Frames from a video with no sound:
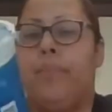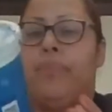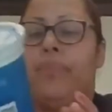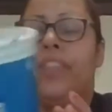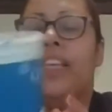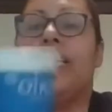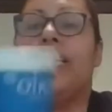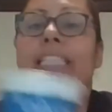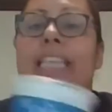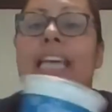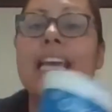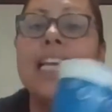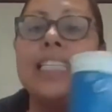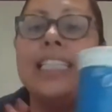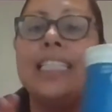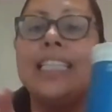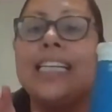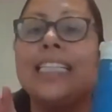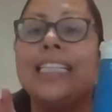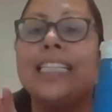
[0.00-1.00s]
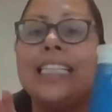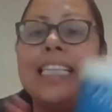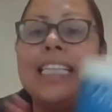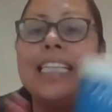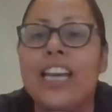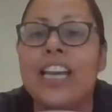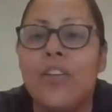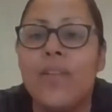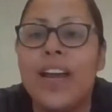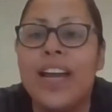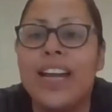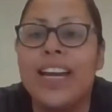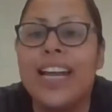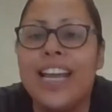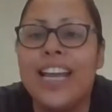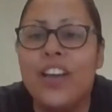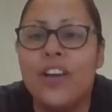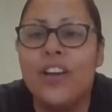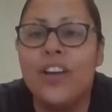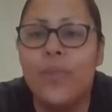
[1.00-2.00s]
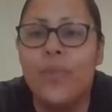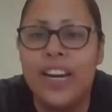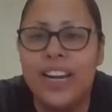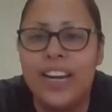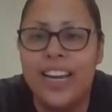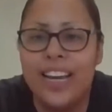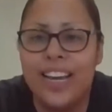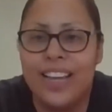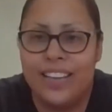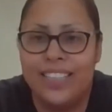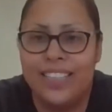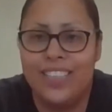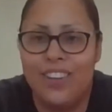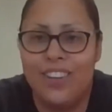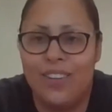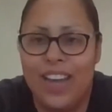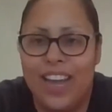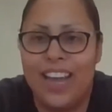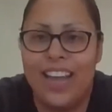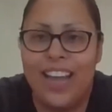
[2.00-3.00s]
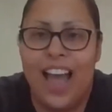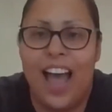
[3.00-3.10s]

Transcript: This is the secret ingredient, okay?